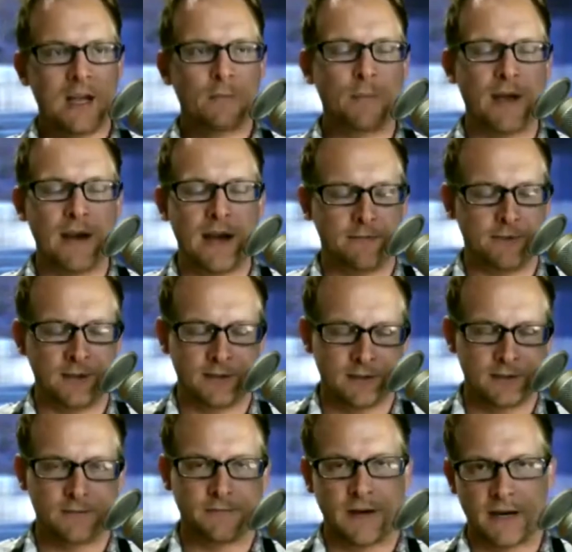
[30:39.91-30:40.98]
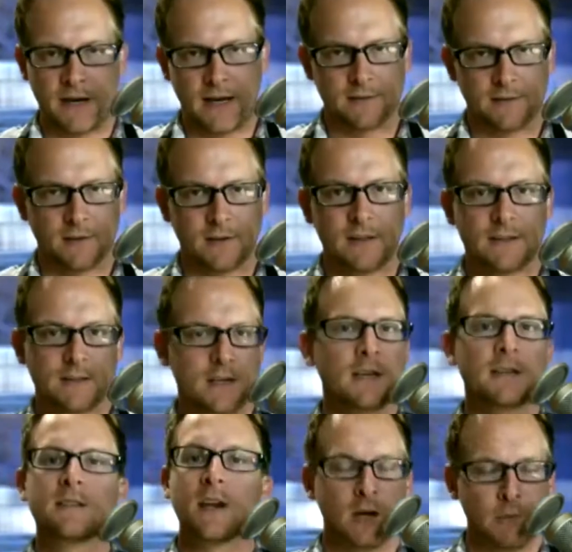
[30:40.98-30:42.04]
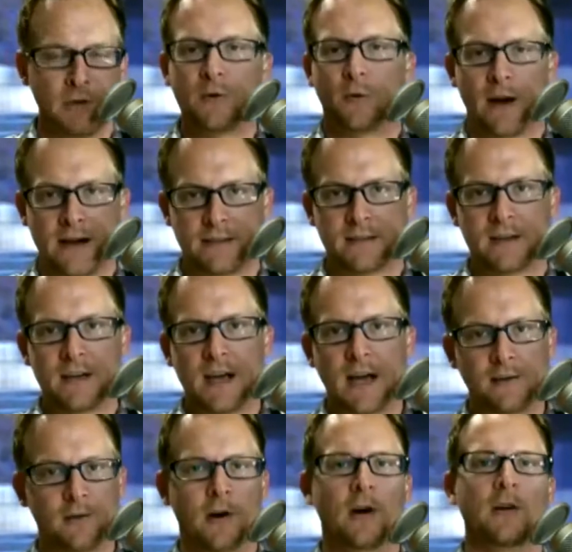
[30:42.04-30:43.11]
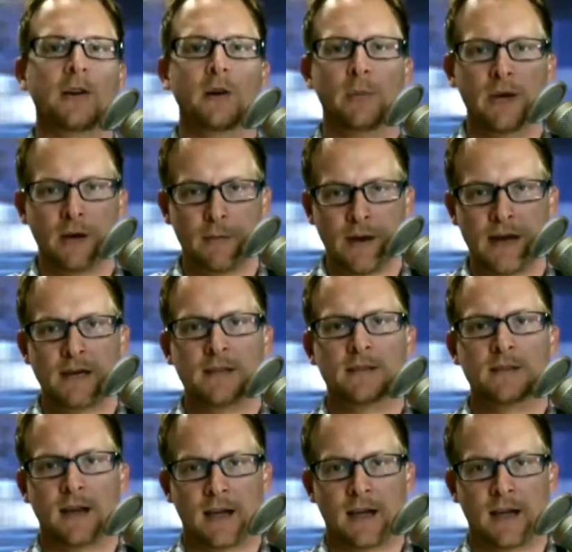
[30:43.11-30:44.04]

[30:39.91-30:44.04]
Ben Affleck is a fine actor. It's it's going to be great, and you're all going to be amazed.